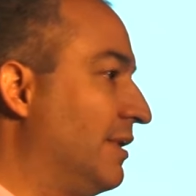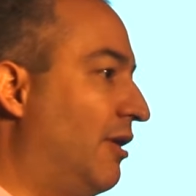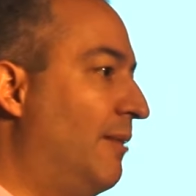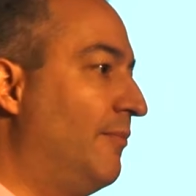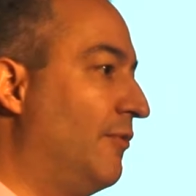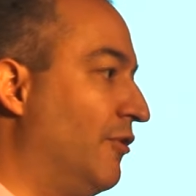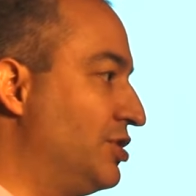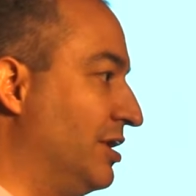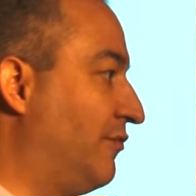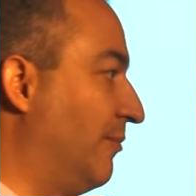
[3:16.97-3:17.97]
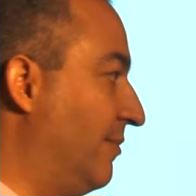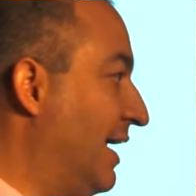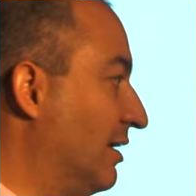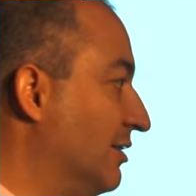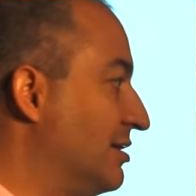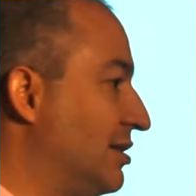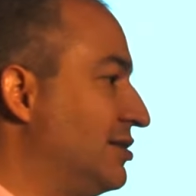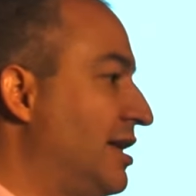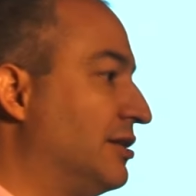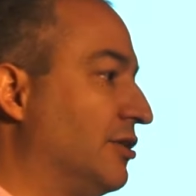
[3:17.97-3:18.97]
Now, I'm originally from England, as I
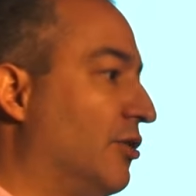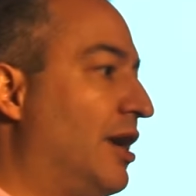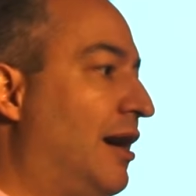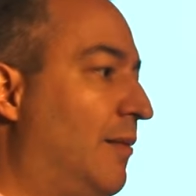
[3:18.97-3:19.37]
said, and on